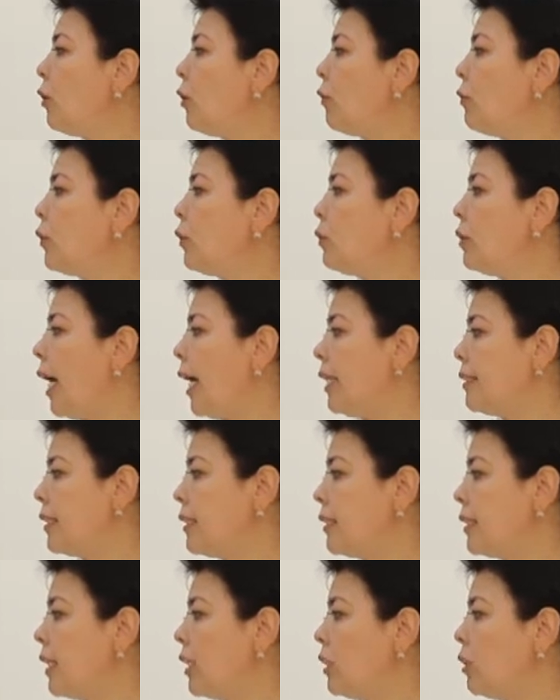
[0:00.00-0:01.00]
of
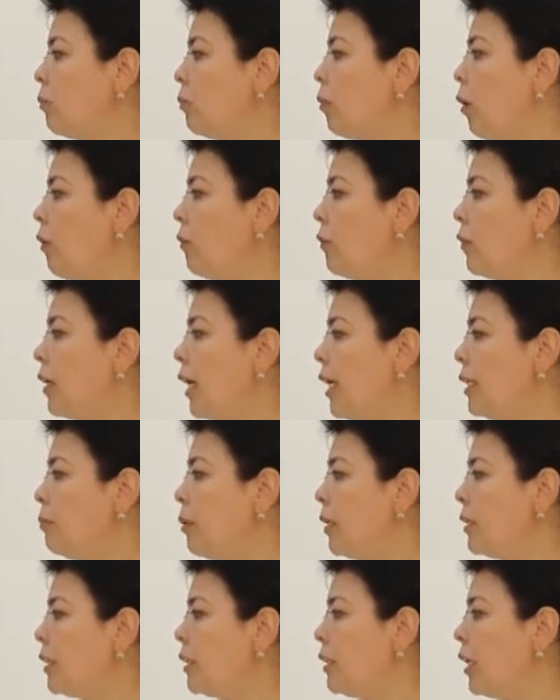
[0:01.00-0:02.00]
United Kingdom of Great
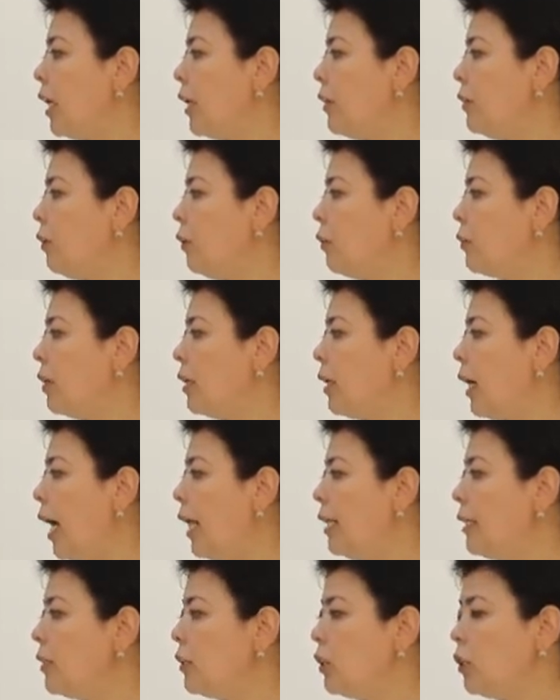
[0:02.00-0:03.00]
Britain and Northern
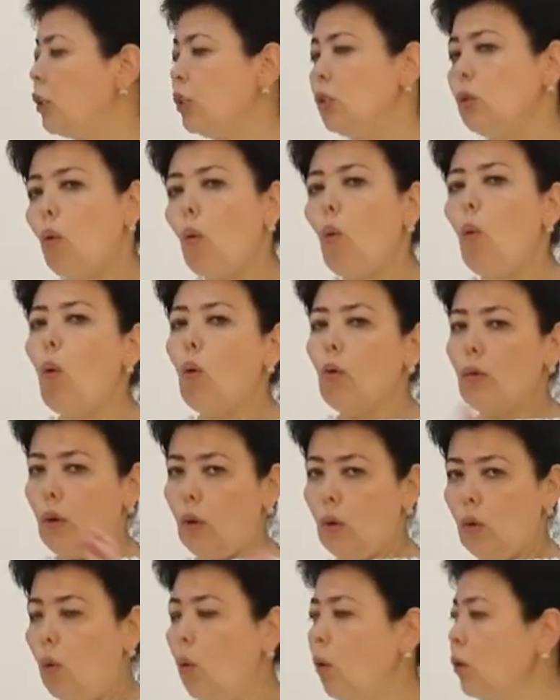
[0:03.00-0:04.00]
Ireland in all
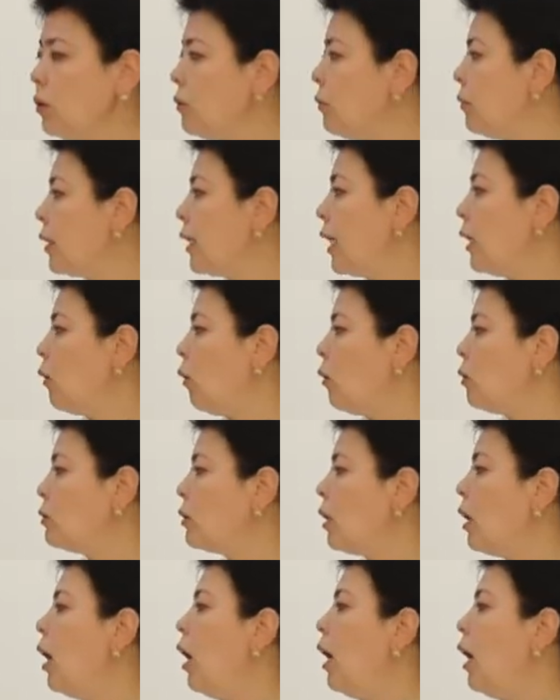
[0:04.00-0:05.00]
we can
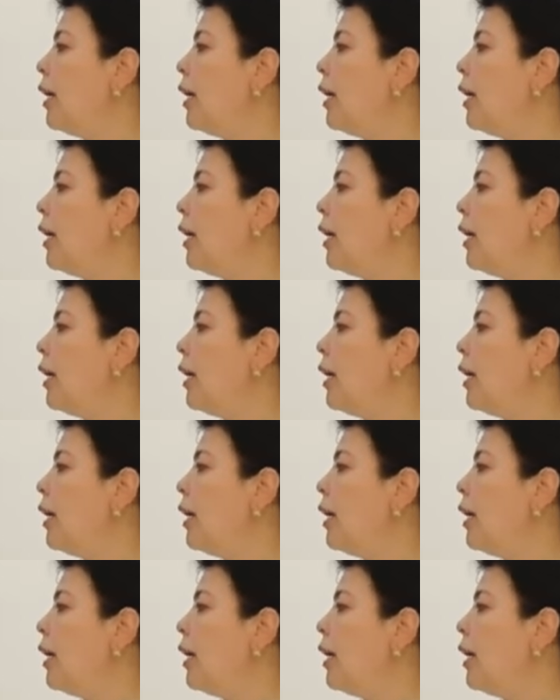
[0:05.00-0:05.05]
also,